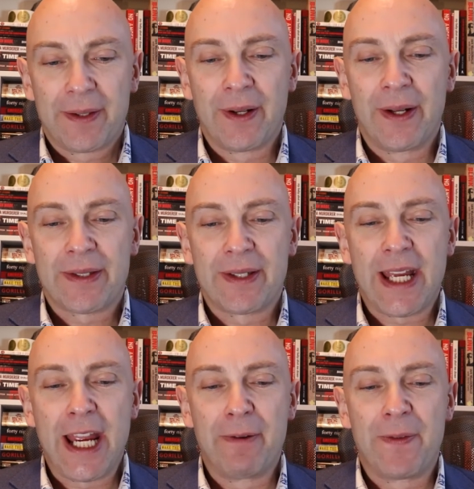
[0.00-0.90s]
Thoughts
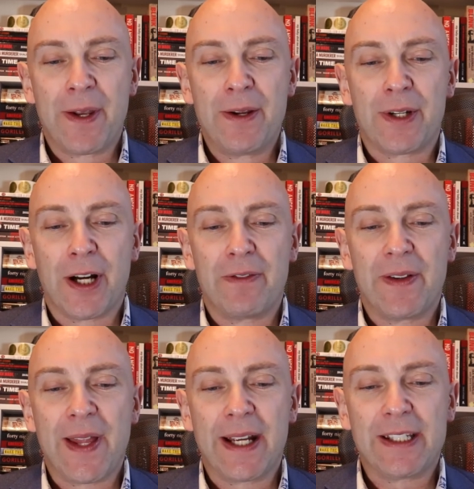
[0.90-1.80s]
today with the new
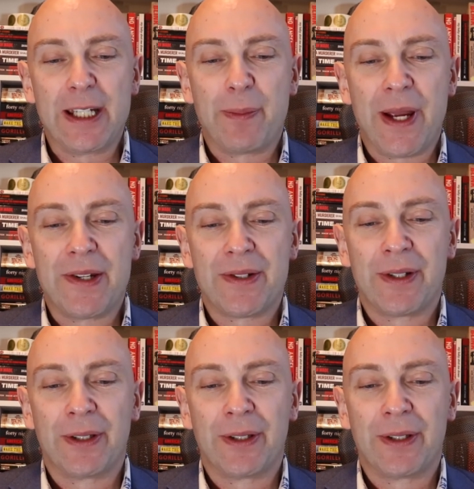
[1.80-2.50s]
COVID-19 patient